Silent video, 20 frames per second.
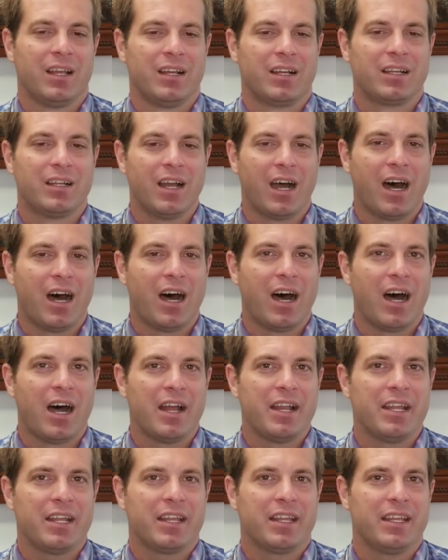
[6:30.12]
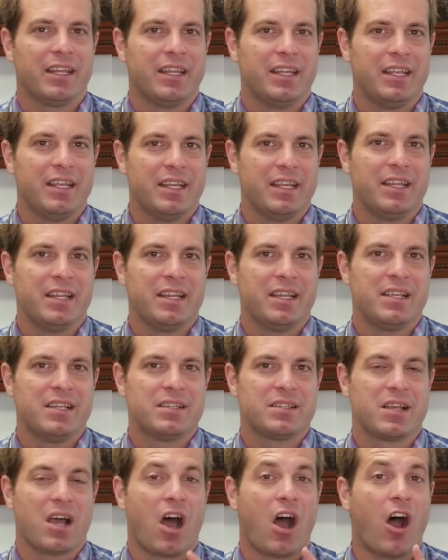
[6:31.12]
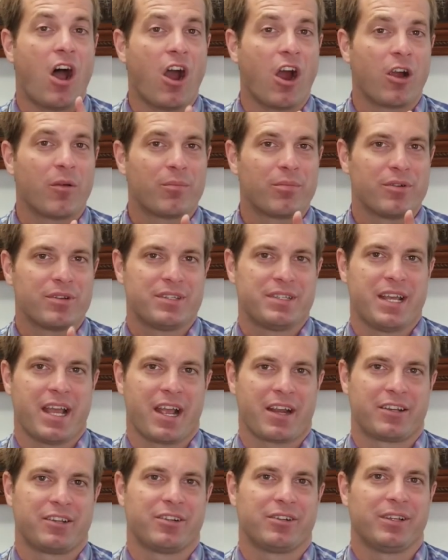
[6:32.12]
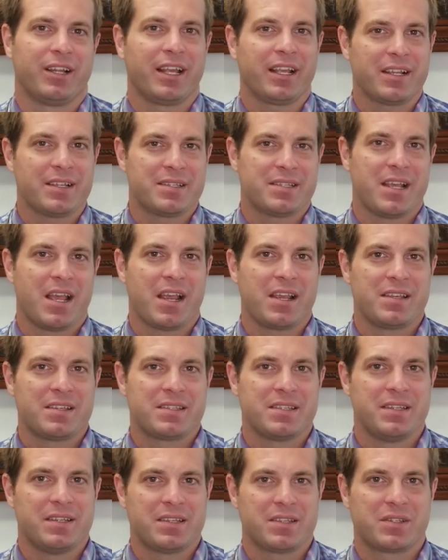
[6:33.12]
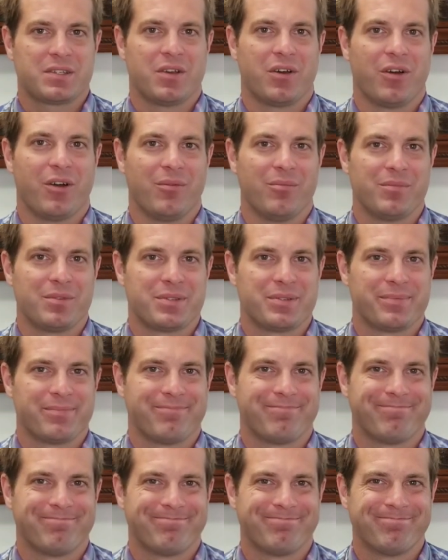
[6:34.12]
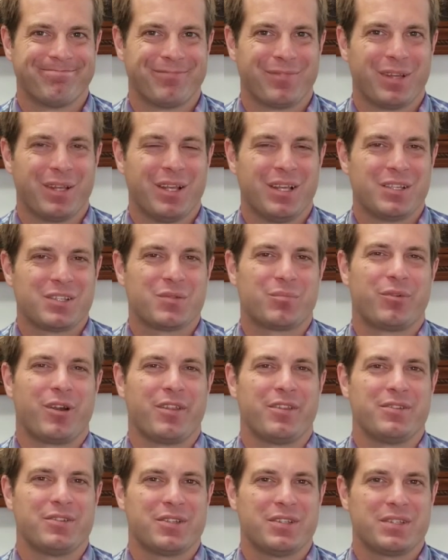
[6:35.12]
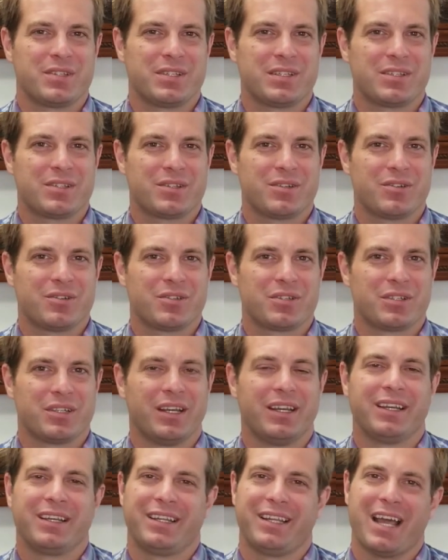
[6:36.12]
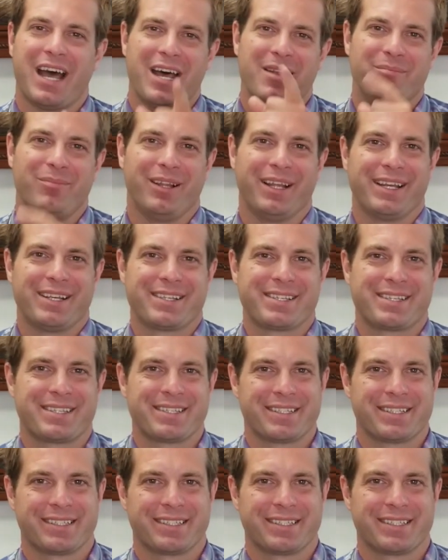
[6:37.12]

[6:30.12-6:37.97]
God is our protector, like it says in the Psalms. So brothers and sisters, God bless.